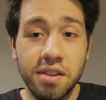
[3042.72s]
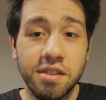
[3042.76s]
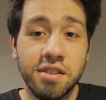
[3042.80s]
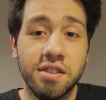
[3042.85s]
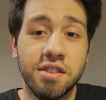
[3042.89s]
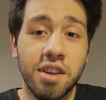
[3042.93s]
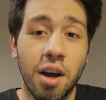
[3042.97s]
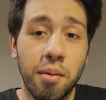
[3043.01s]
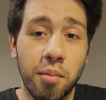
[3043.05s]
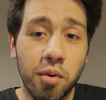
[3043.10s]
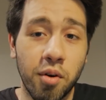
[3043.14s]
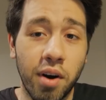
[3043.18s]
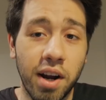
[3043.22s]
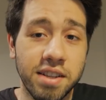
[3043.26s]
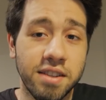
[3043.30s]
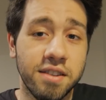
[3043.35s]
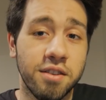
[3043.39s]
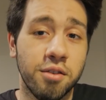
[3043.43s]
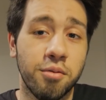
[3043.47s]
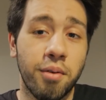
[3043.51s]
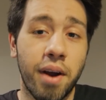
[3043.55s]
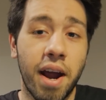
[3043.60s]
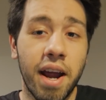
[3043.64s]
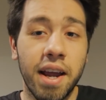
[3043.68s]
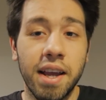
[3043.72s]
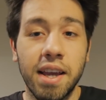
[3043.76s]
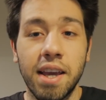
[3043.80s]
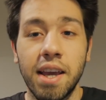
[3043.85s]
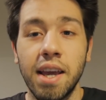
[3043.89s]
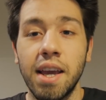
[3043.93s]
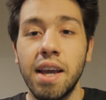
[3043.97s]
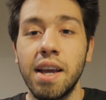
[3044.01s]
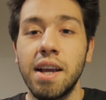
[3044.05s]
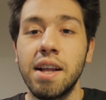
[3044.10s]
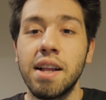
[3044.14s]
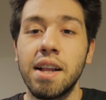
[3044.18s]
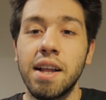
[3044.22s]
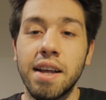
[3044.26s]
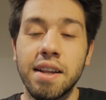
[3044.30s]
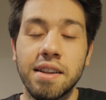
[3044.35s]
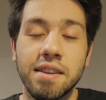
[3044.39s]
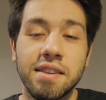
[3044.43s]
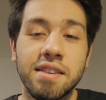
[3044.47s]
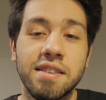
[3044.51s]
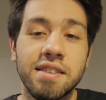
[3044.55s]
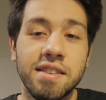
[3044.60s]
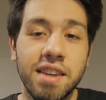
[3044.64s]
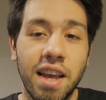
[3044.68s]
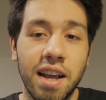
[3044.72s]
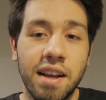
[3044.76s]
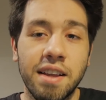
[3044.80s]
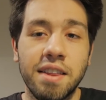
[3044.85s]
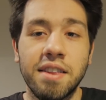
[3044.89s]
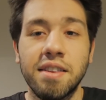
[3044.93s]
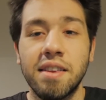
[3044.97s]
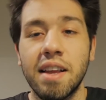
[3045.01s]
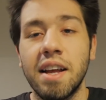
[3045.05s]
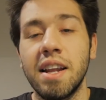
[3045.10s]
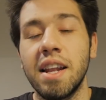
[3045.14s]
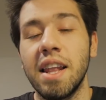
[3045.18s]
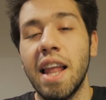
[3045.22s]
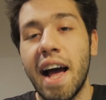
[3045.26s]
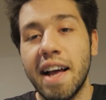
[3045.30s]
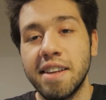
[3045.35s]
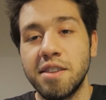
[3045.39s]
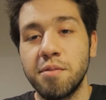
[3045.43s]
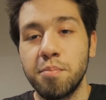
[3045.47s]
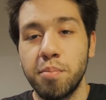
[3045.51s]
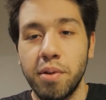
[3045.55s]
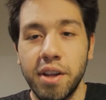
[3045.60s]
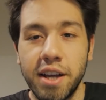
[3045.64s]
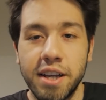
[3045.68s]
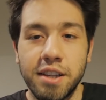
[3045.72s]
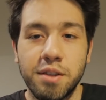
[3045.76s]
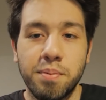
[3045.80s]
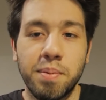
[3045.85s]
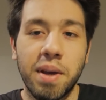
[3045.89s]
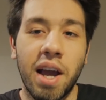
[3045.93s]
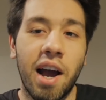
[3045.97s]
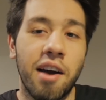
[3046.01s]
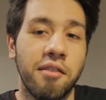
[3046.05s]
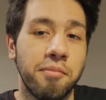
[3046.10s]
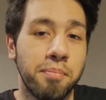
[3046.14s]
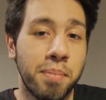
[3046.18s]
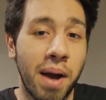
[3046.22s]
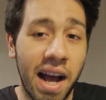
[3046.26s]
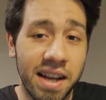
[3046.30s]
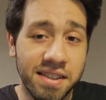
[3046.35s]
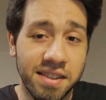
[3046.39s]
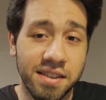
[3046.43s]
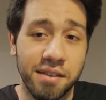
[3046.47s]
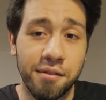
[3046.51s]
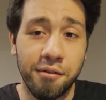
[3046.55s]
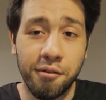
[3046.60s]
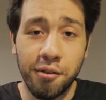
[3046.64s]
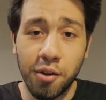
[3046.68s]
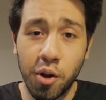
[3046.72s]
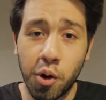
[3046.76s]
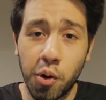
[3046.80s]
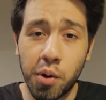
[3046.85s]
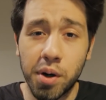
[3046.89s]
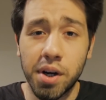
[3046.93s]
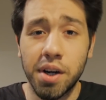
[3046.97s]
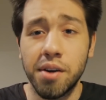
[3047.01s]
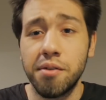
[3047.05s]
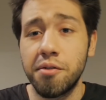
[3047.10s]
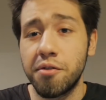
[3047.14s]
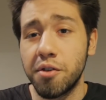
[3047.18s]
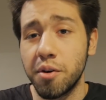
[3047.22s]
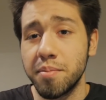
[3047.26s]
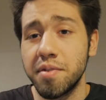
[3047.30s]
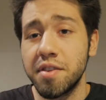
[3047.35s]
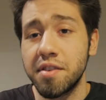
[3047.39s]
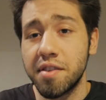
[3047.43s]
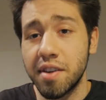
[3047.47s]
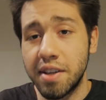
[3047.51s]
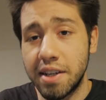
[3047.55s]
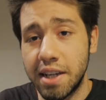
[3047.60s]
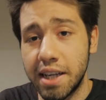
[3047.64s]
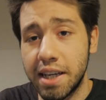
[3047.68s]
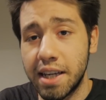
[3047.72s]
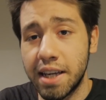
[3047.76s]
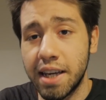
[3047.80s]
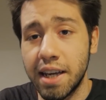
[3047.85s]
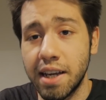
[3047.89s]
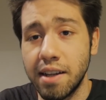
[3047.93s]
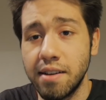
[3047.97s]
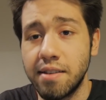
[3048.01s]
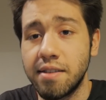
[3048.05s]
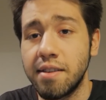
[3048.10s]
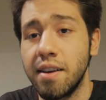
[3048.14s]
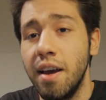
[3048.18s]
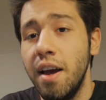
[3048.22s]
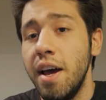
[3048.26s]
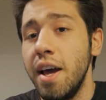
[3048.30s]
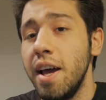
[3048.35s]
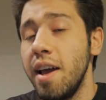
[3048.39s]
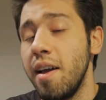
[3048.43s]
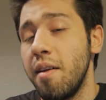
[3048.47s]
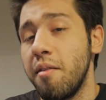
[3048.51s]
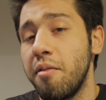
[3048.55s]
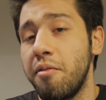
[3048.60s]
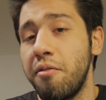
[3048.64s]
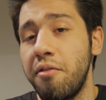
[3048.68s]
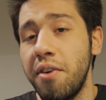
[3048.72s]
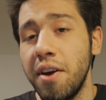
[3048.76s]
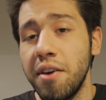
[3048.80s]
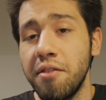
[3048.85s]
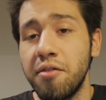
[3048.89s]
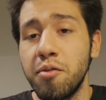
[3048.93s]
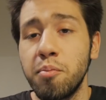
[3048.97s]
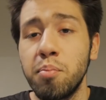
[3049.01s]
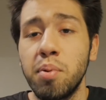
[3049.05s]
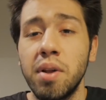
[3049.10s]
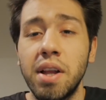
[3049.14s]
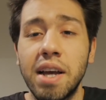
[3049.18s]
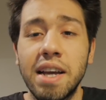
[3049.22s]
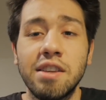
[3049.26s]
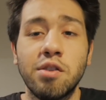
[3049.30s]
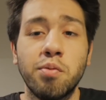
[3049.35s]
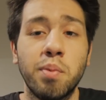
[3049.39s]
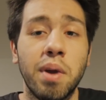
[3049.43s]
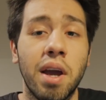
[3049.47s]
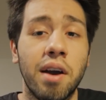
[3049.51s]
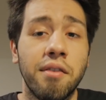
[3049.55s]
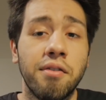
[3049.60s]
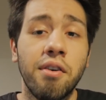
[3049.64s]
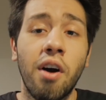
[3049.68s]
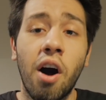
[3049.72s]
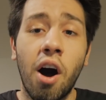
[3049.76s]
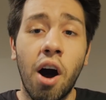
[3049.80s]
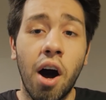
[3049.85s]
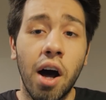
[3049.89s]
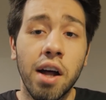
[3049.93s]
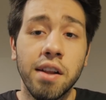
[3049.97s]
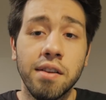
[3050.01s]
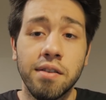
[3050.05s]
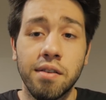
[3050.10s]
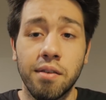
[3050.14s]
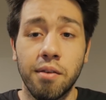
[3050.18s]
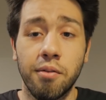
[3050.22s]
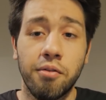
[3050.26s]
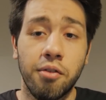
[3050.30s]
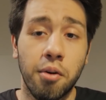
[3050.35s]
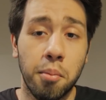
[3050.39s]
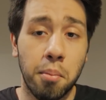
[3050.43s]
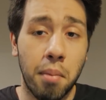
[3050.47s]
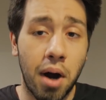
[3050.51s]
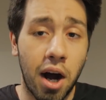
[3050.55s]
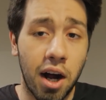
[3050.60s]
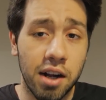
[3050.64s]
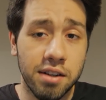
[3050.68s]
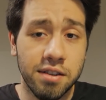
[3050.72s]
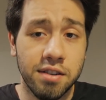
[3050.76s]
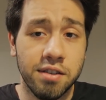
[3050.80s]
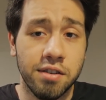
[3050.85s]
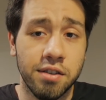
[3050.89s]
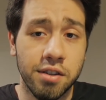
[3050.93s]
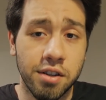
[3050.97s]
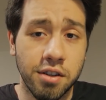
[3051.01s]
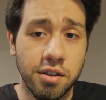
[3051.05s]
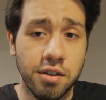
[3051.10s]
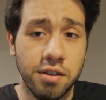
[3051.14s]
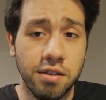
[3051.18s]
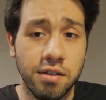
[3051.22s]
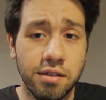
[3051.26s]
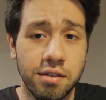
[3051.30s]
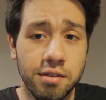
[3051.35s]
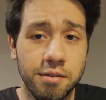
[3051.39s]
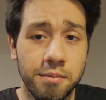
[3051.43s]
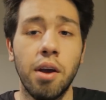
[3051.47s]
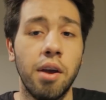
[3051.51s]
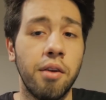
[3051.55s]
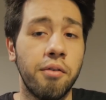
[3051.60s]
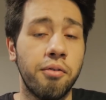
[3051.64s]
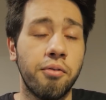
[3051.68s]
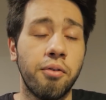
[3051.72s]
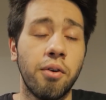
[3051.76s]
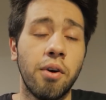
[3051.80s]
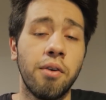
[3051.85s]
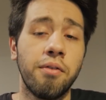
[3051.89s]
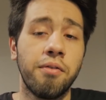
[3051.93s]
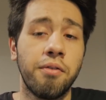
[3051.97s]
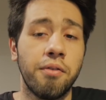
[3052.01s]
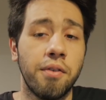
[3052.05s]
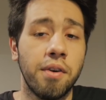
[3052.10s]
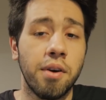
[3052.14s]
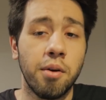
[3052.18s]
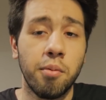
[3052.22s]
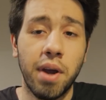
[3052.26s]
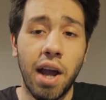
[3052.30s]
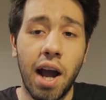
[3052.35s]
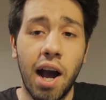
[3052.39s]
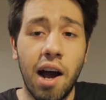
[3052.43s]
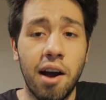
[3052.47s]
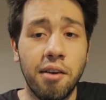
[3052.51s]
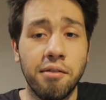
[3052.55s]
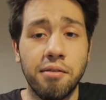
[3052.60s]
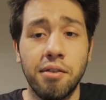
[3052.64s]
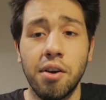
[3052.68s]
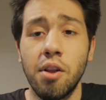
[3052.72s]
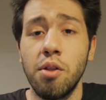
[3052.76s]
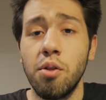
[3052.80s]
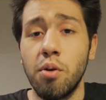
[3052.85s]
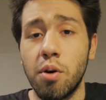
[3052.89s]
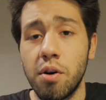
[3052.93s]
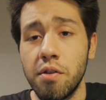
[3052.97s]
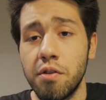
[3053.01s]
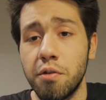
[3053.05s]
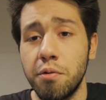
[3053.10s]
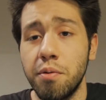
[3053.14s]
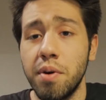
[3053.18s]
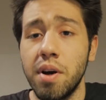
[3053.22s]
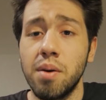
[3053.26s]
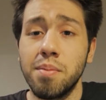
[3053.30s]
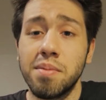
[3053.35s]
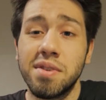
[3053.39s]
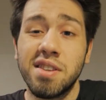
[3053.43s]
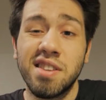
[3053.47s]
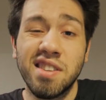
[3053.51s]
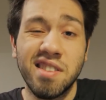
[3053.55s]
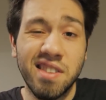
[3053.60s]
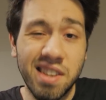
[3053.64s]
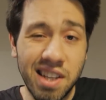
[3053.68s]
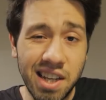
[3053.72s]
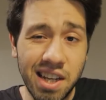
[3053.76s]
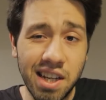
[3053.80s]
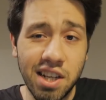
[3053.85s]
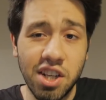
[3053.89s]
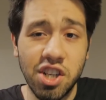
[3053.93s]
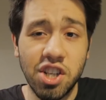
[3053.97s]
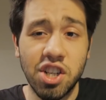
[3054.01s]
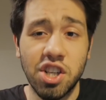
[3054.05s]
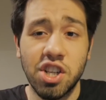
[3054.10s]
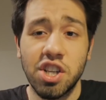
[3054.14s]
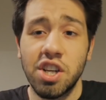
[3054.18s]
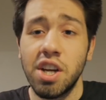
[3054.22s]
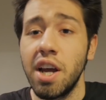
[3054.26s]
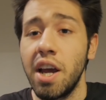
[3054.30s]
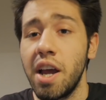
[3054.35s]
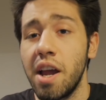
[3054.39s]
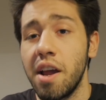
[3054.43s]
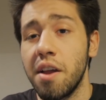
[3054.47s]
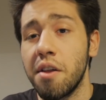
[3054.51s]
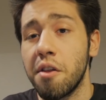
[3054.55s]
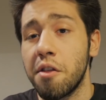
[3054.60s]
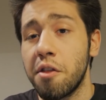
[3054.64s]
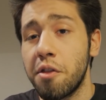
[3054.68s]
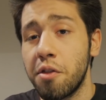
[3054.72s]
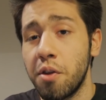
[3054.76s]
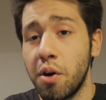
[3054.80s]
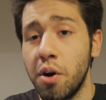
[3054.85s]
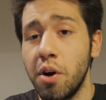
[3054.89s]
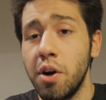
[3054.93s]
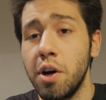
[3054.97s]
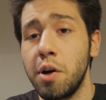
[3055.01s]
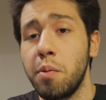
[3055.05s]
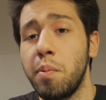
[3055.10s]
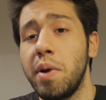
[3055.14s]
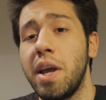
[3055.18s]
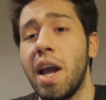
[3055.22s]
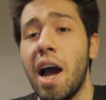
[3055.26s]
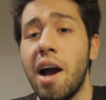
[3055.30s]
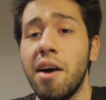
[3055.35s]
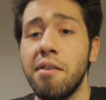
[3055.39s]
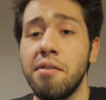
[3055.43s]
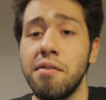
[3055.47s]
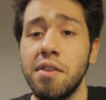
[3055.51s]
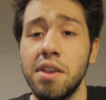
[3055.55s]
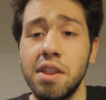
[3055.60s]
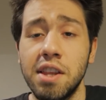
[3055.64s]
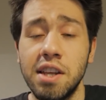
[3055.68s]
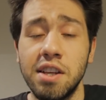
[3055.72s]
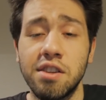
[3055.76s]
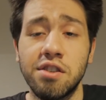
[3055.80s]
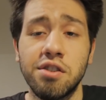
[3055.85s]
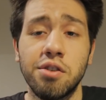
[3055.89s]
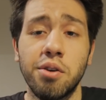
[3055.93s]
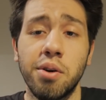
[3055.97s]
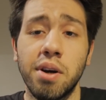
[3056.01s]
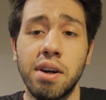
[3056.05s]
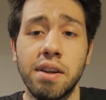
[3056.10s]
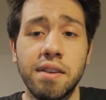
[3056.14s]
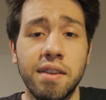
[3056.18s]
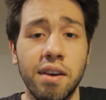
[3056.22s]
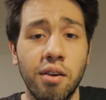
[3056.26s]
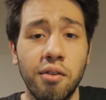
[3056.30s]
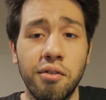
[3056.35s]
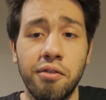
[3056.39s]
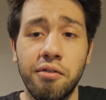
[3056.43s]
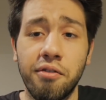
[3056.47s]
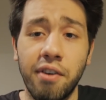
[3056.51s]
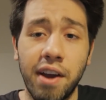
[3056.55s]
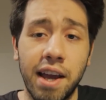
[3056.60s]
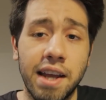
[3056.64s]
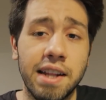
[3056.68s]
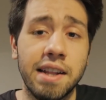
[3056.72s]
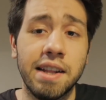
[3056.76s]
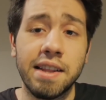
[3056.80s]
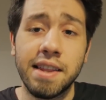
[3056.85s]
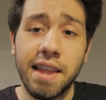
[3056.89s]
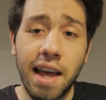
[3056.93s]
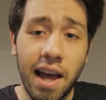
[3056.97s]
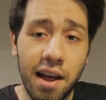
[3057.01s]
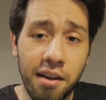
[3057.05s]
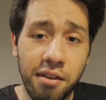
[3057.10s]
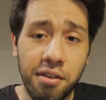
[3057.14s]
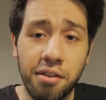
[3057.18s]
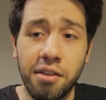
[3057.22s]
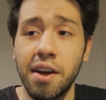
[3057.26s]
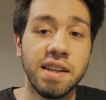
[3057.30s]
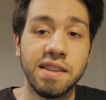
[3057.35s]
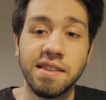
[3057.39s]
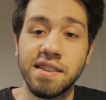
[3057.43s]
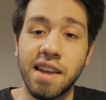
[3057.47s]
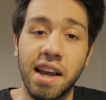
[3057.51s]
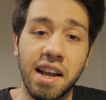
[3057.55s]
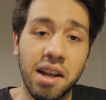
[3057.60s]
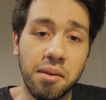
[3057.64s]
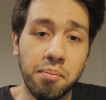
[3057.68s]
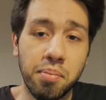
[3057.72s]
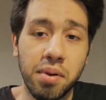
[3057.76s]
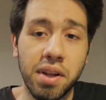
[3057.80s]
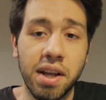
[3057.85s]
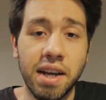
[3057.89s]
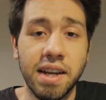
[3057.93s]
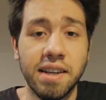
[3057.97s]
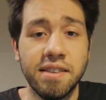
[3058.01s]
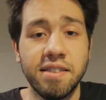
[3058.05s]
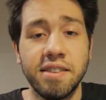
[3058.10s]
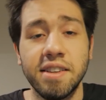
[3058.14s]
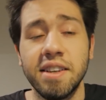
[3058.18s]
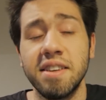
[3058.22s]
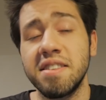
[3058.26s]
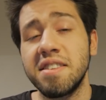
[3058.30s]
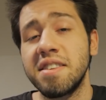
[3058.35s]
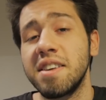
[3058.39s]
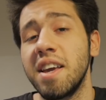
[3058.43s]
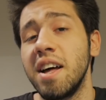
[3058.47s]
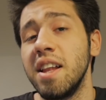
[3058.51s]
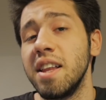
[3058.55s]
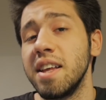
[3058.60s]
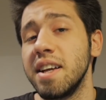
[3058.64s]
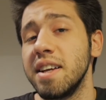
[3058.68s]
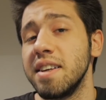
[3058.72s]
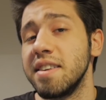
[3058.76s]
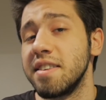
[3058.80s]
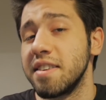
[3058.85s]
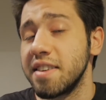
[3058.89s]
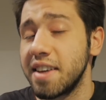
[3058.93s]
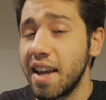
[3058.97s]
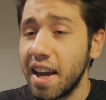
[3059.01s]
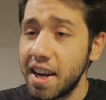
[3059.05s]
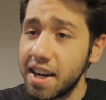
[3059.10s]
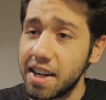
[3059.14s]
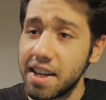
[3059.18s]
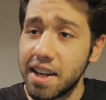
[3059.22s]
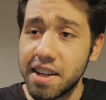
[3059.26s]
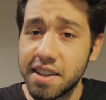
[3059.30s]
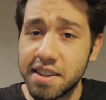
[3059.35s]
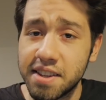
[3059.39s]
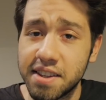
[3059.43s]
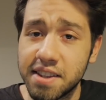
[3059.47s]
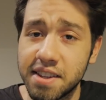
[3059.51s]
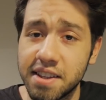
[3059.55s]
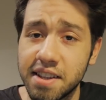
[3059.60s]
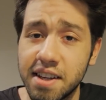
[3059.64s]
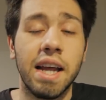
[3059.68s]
To summarize the ranking, in 6th and last place we have Passiflora from Syndicate. In 5th place we have Haunt from Monsters. In 4th we have Northern Realms Siege. In 3rd, we have the Scoia'tael Feign Death. 2nd place is Skellige's Gedineth.